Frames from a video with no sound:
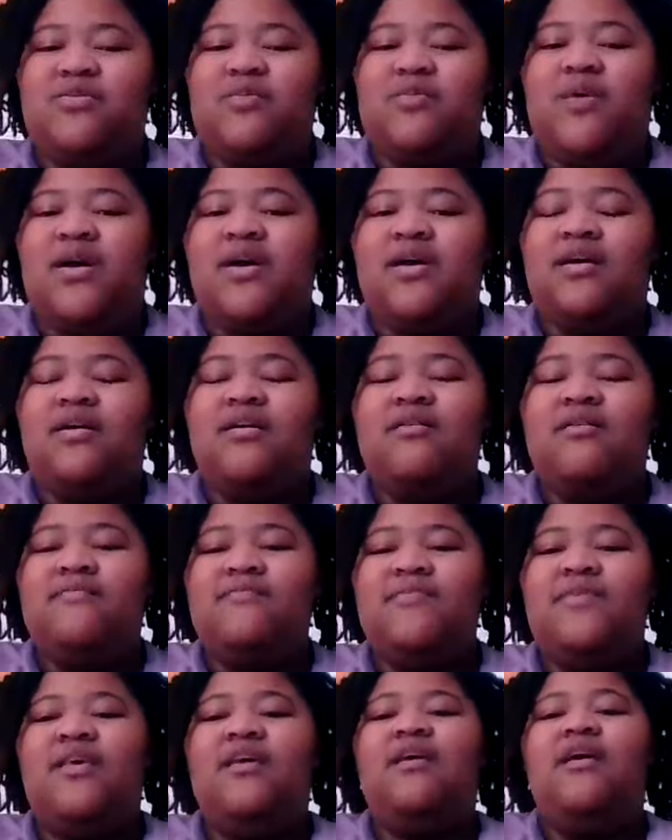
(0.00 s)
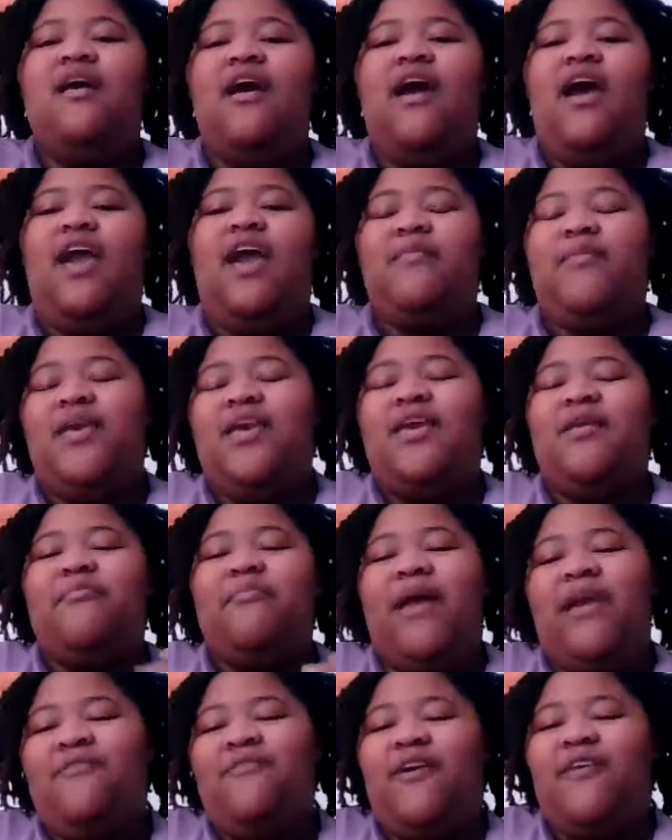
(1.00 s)
well. I mean,
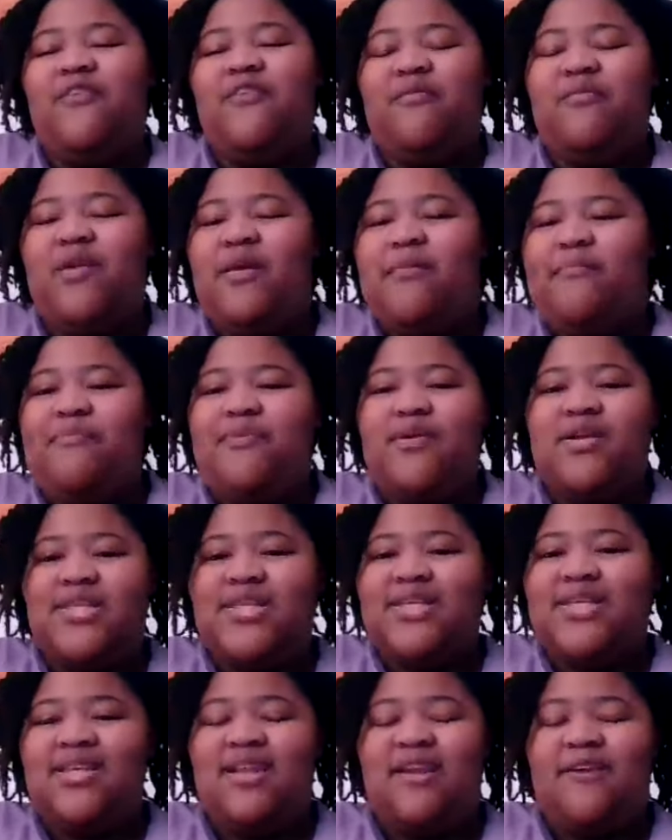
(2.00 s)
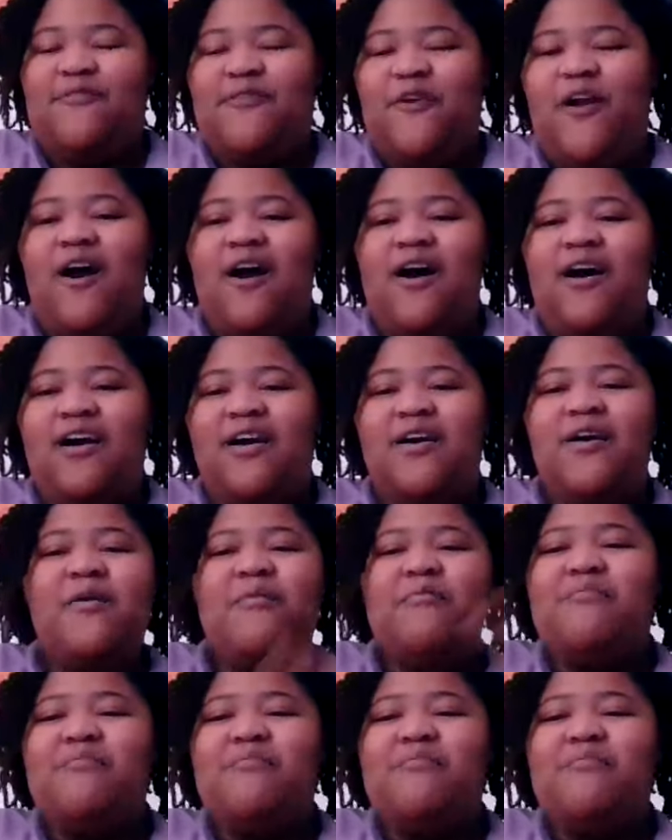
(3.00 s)
my favorite being Princess and the Frog,